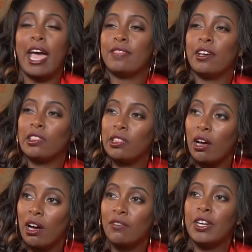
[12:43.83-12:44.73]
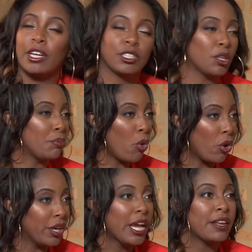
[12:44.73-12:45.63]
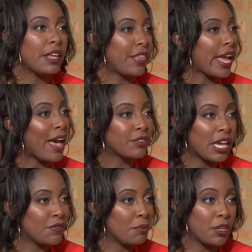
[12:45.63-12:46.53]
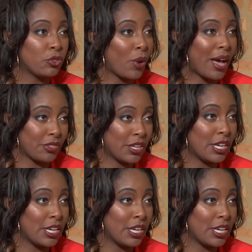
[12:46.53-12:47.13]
and the love and the support that they have given me throughout the